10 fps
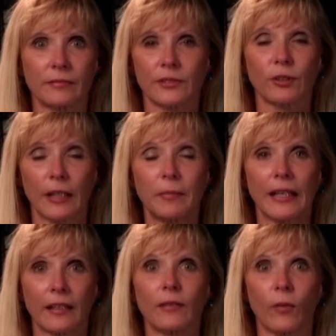
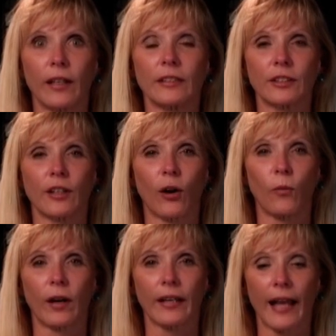screaming, wanting to know
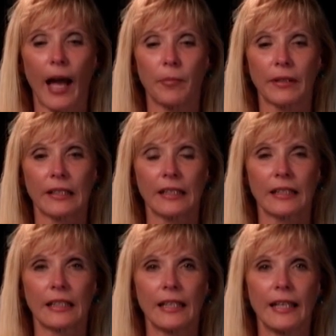what had happened,
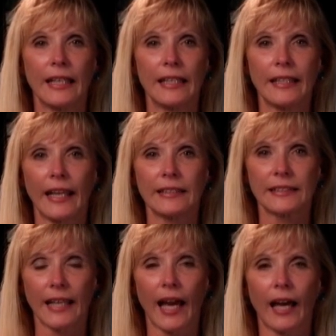and Nate's
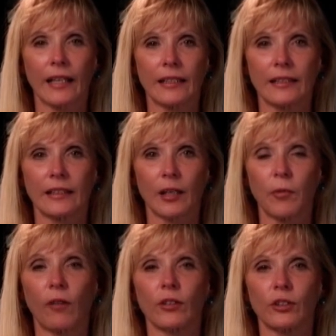dad had come
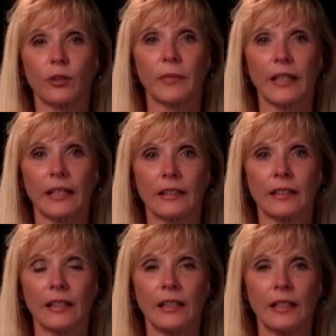over to me
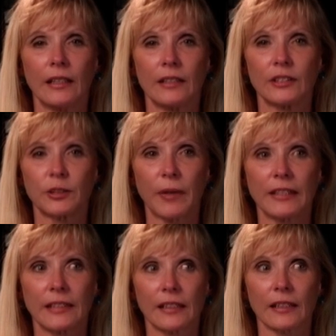and just
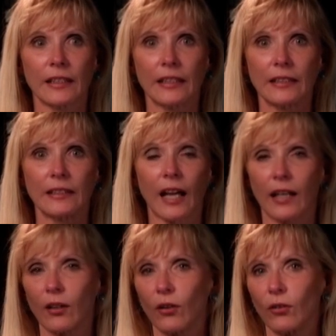basically
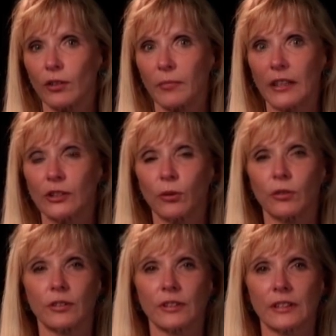got a hold of my
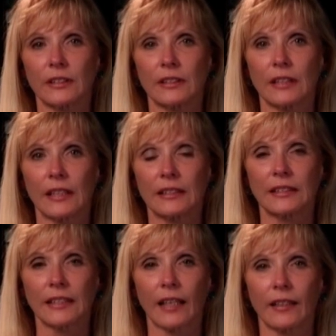shoulders and
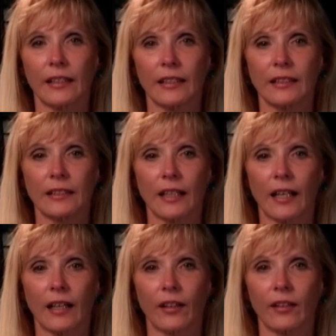said
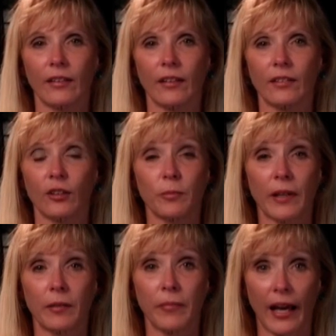that there had
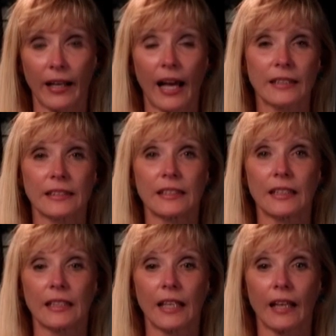been a bad
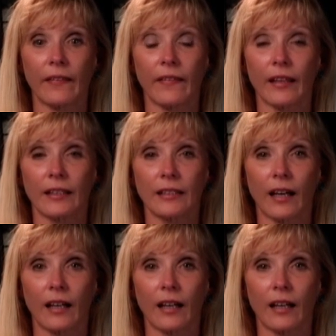accident and that